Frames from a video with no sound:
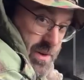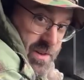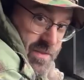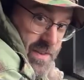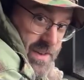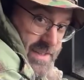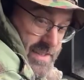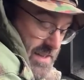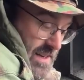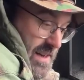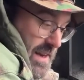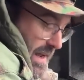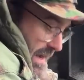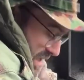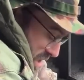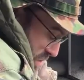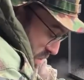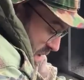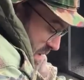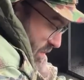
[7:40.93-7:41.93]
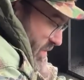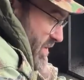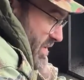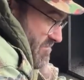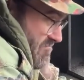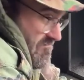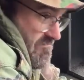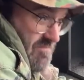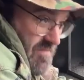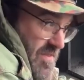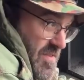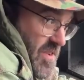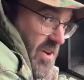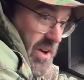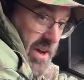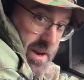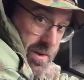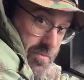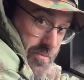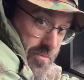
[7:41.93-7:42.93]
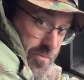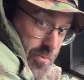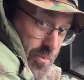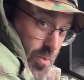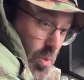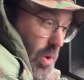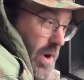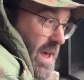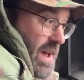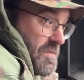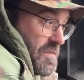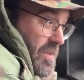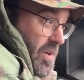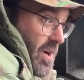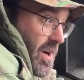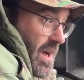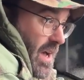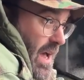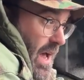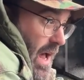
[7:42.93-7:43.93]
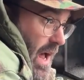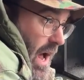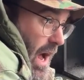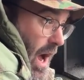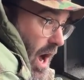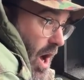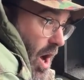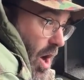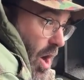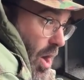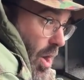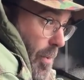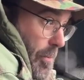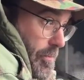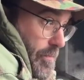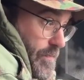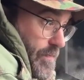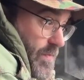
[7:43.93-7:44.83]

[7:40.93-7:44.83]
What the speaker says: device didn't actuate, but fine, whatever. Now,